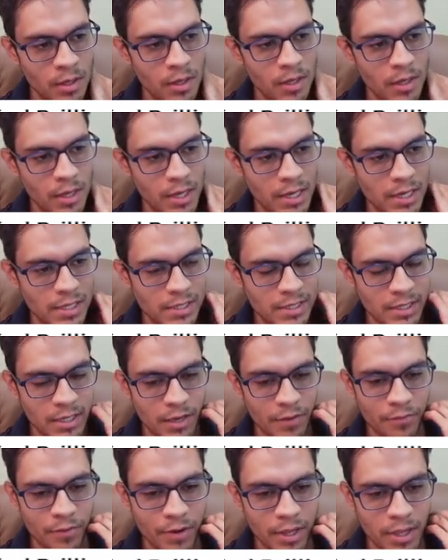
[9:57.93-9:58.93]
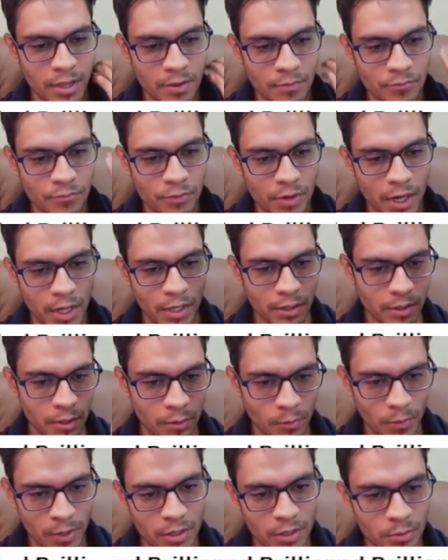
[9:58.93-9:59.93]
and see if I can find a
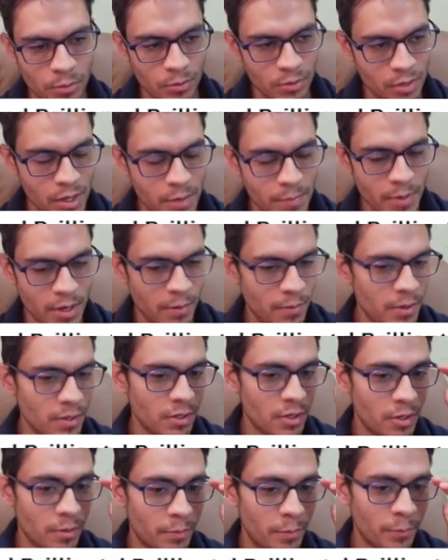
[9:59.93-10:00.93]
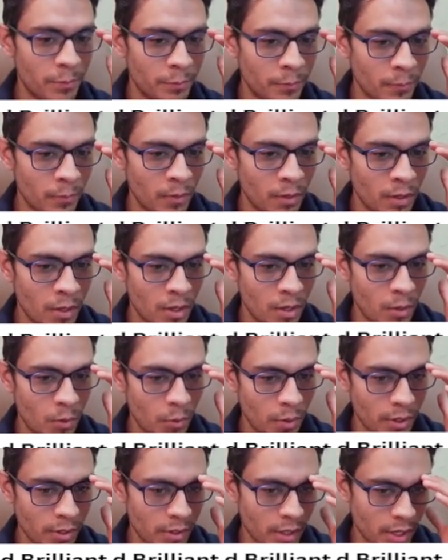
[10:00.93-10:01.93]
way to save my bishop.
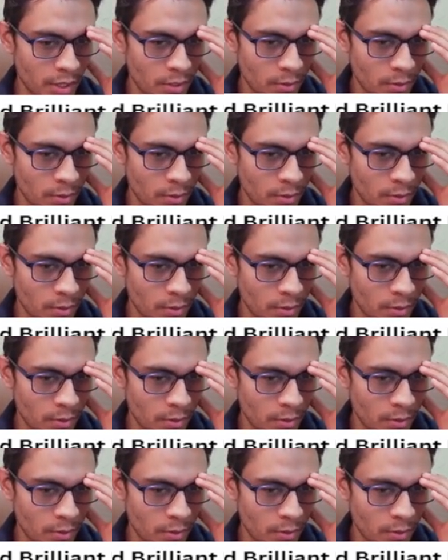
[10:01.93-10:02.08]
Queen takes on